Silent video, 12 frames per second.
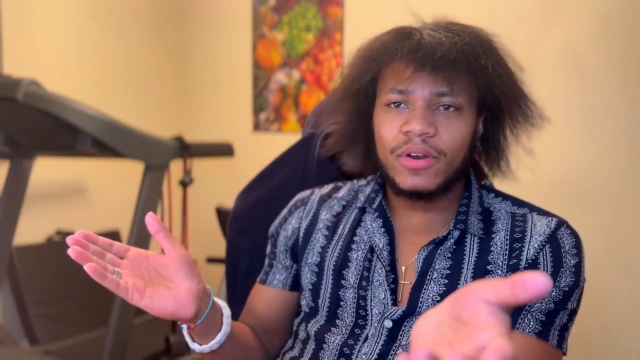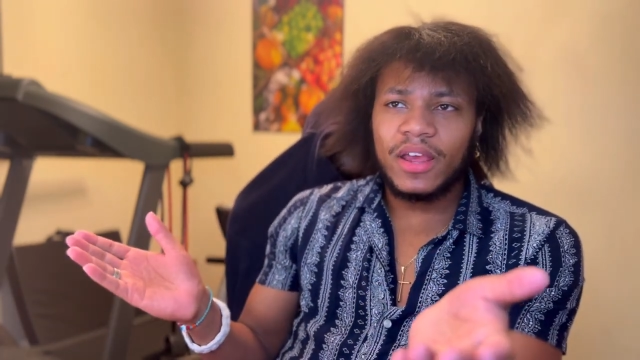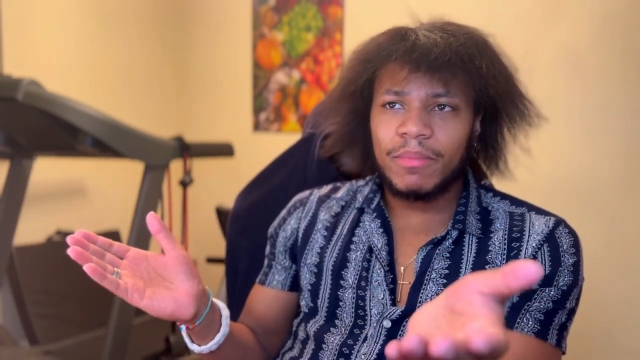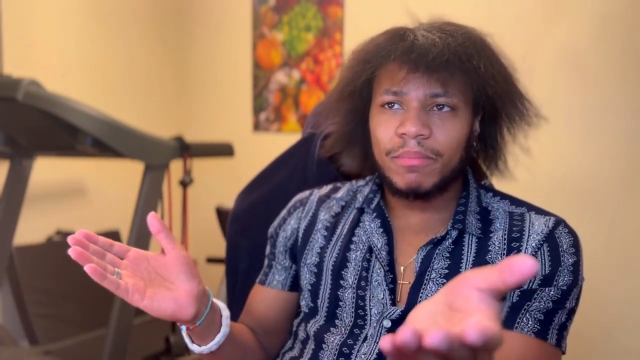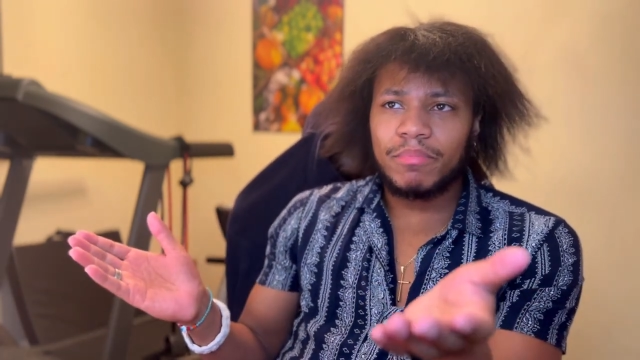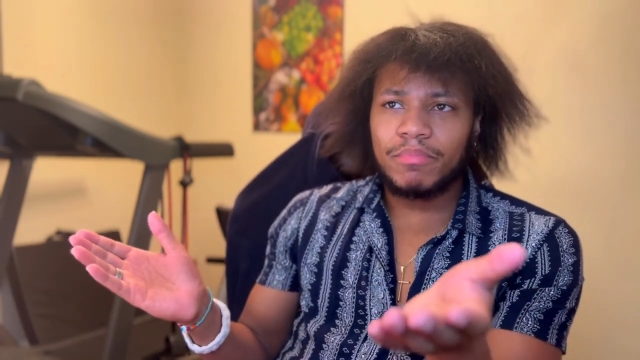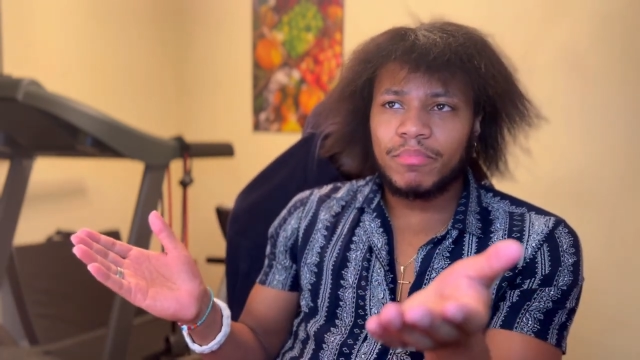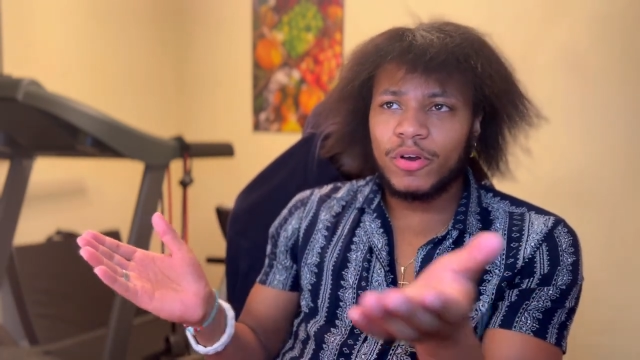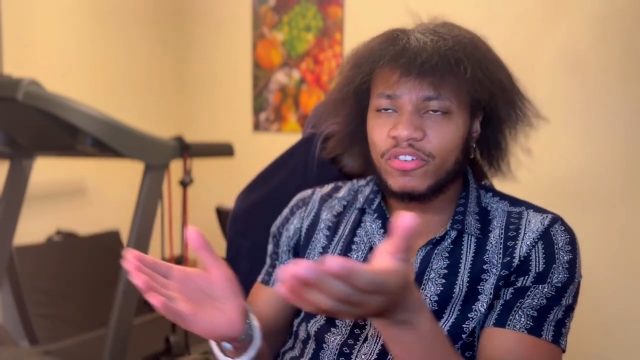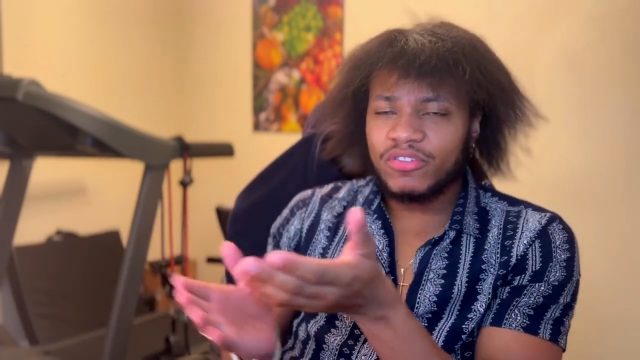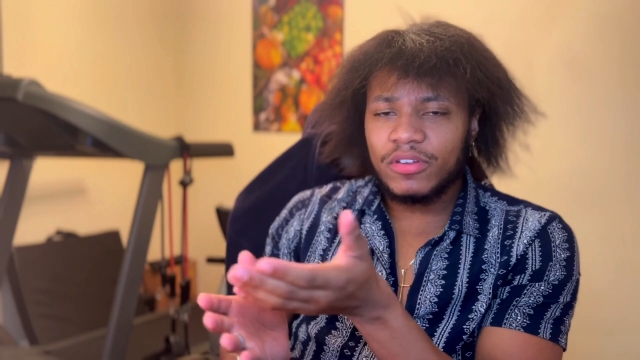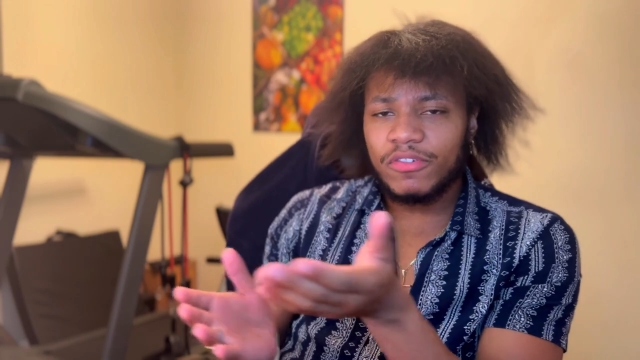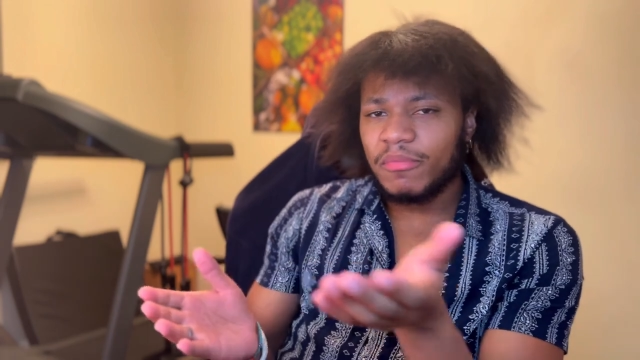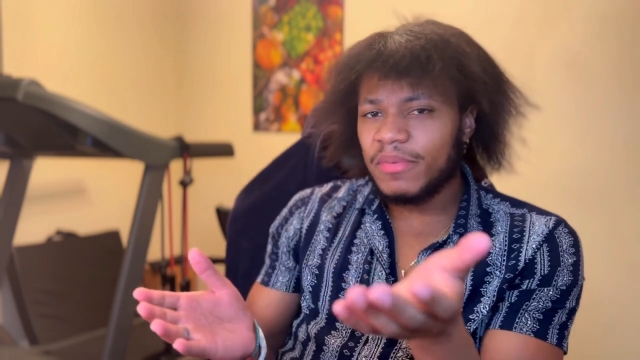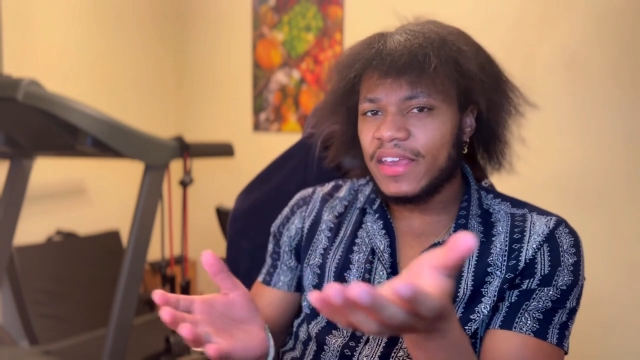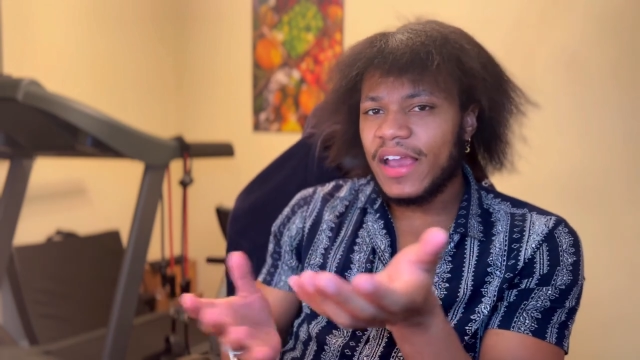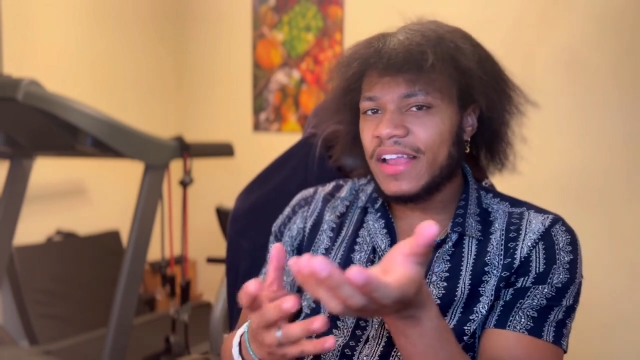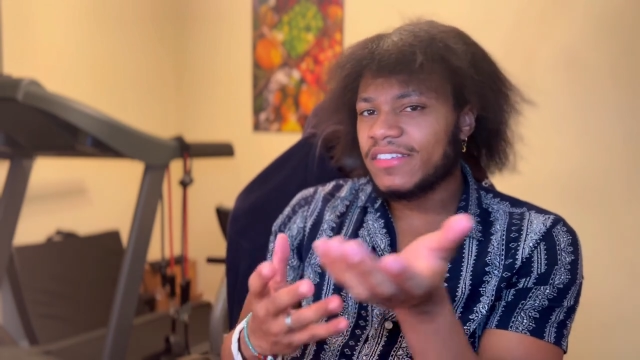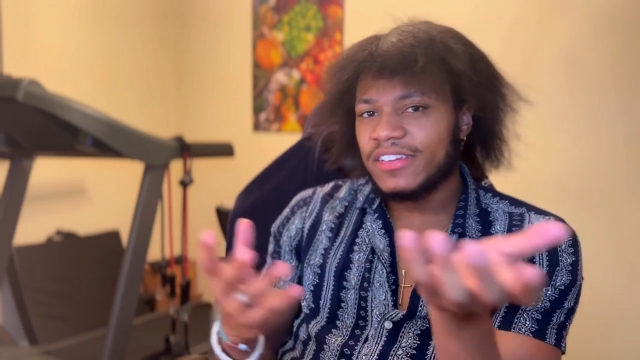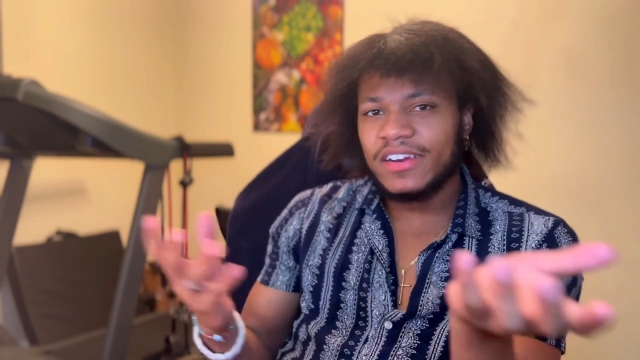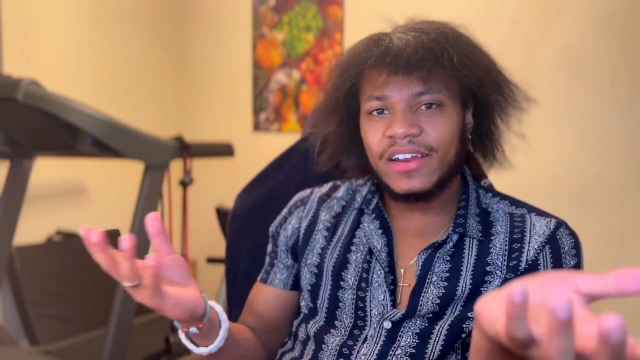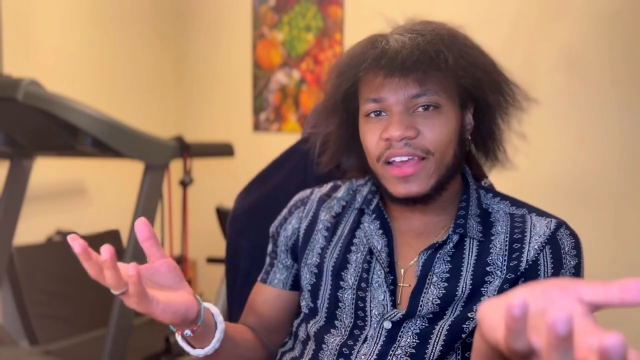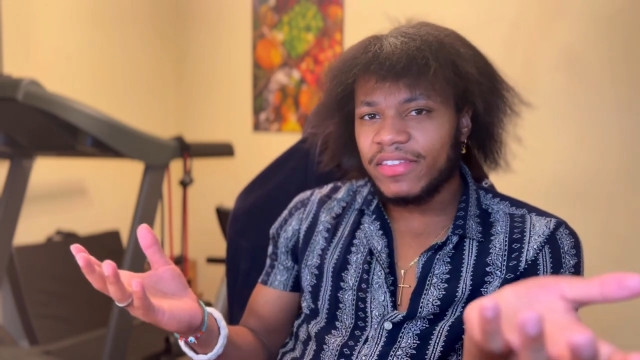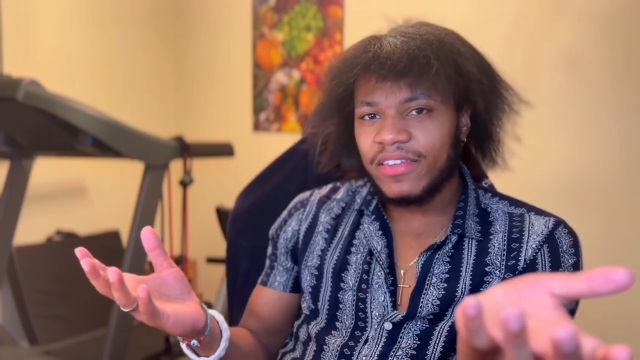And personally for me, I just
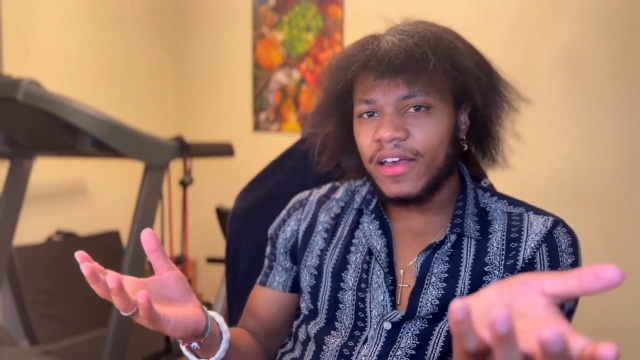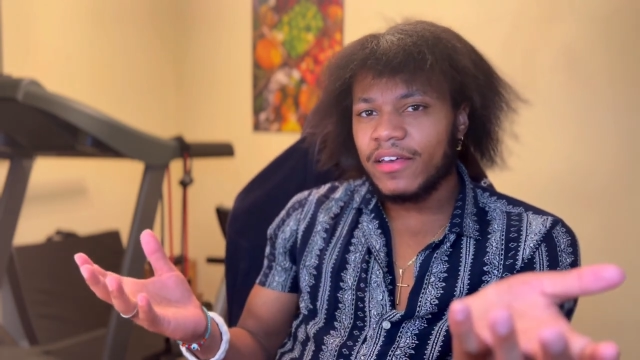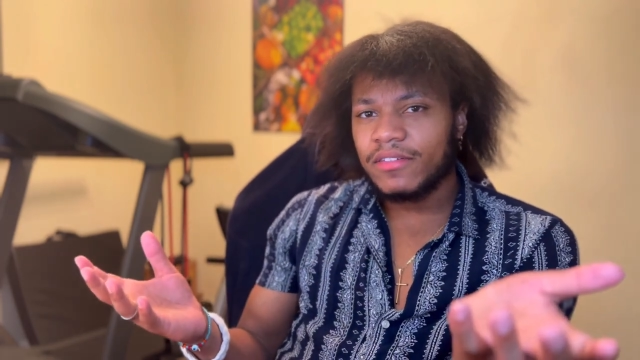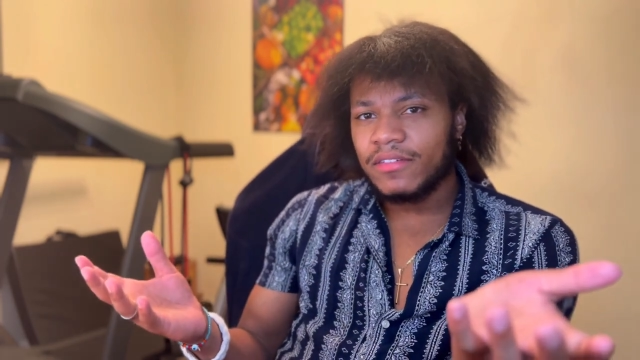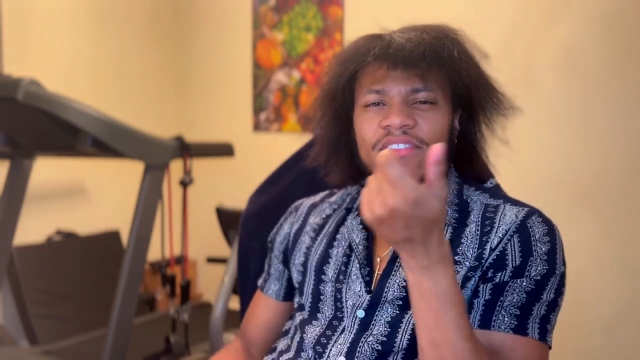didn't like that.